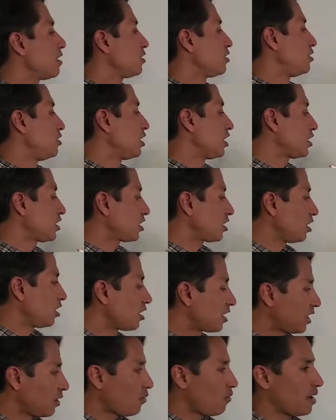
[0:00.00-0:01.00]
Just
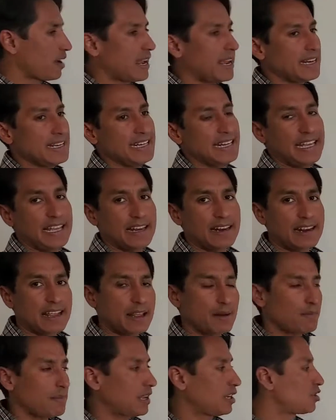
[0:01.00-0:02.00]
look at what I did
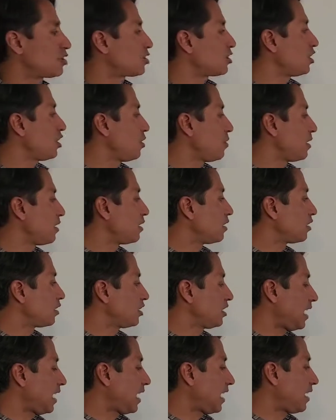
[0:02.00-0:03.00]
and make sure you
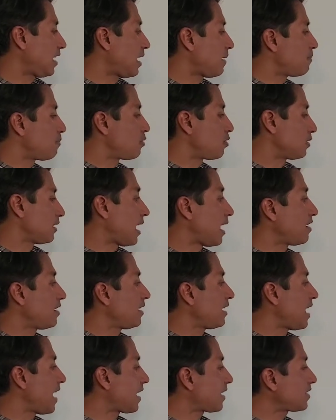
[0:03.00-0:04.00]
understand. I pulled out
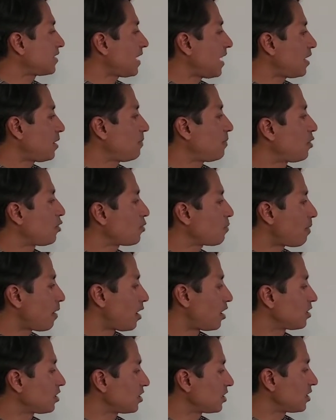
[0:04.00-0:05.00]
an X out of both
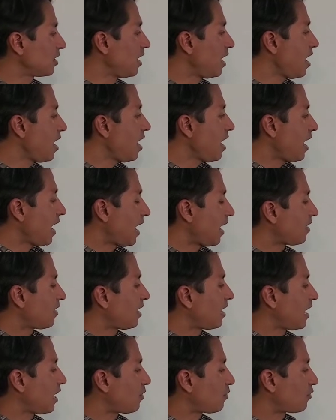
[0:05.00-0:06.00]
parts, and
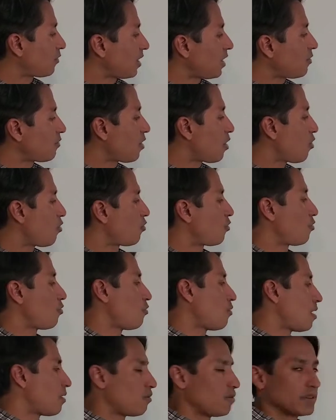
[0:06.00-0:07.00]
then I rewrote
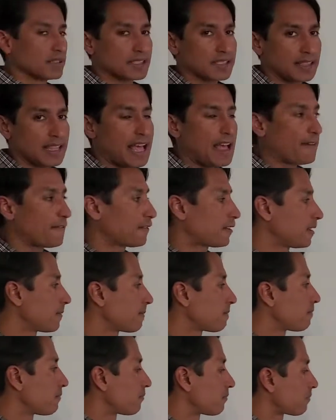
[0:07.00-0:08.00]
what was left.
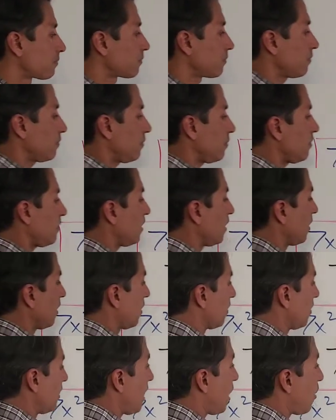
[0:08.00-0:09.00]

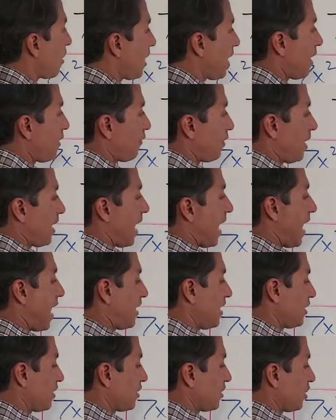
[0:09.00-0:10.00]
Now I have an
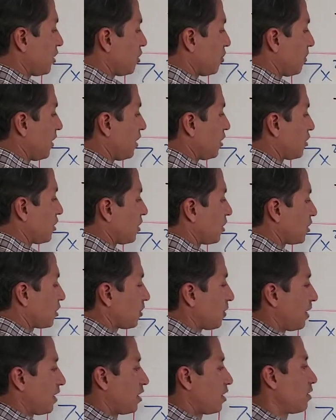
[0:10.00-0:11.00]
adding situation,
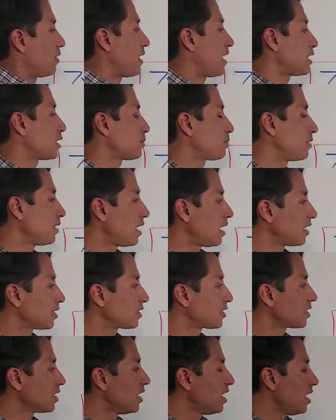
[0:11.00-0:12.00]
so I know that's
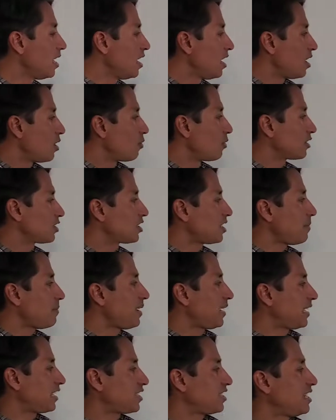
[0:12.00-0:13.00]
plus. What's the
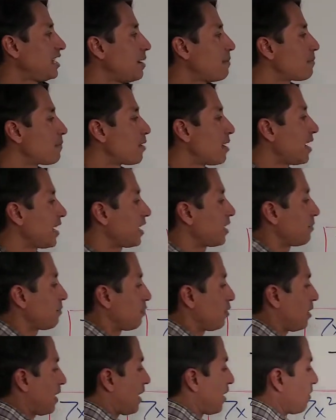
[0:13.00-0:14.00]
biggest number I can
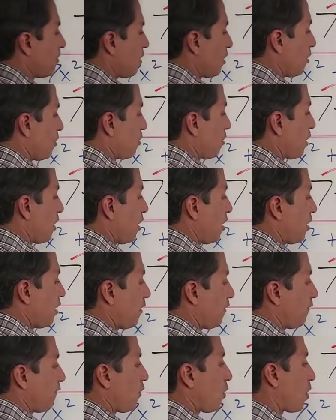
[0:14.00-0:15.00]
pull out of both?
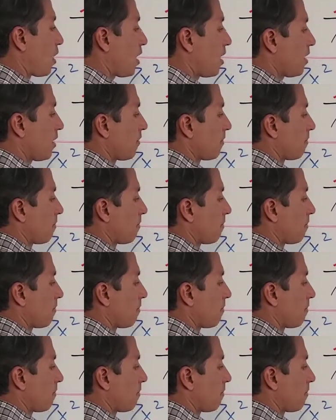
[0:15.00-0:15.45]
4.